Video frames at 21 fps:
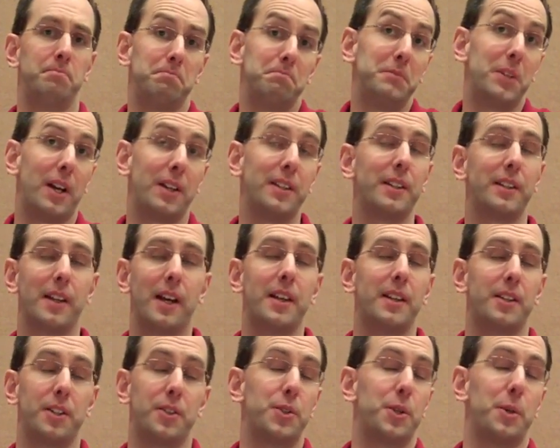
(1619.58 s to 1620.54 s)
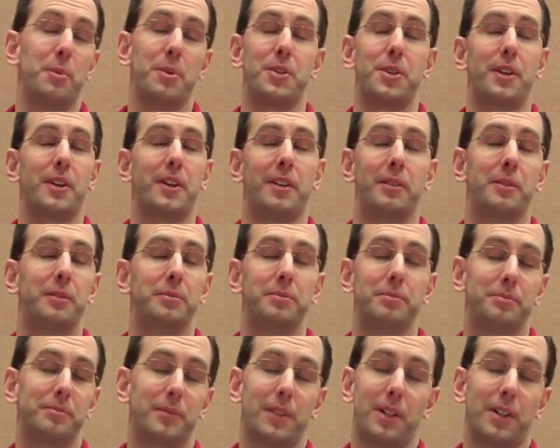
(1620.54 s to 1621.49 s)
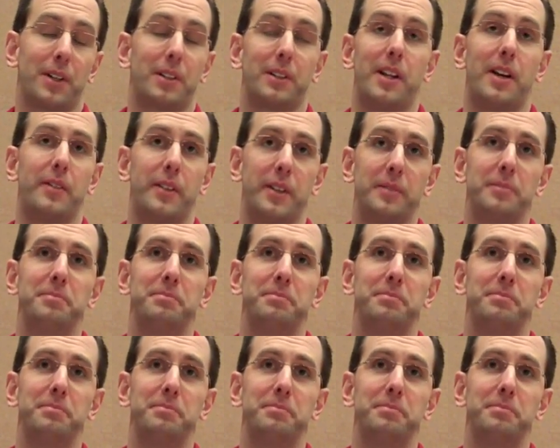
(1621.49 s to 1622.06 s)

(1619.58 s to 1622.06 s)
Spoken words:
I think consumers are going to love it.